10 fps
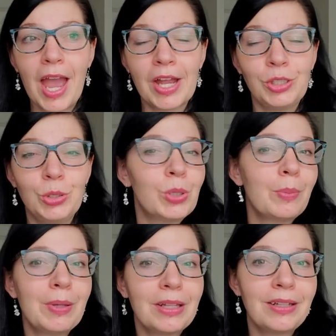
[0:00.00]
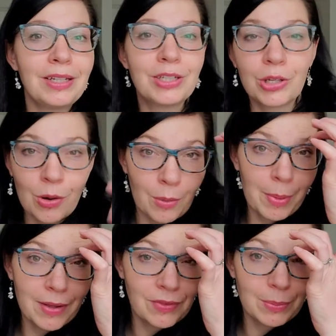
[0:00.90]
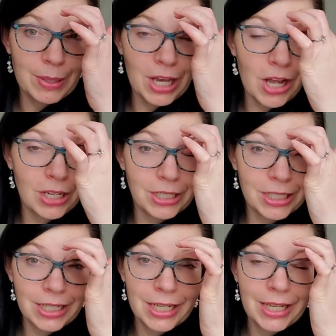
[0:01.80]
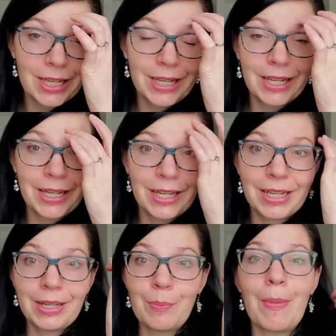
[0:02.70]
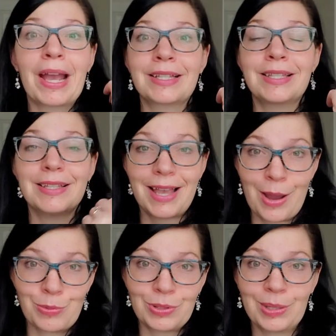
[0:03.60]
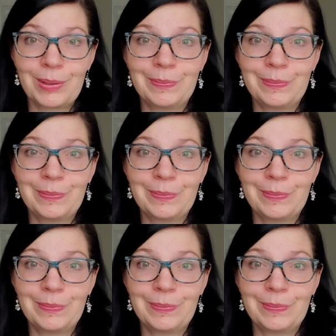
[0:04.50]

and your ability to go above and beyond maxes out.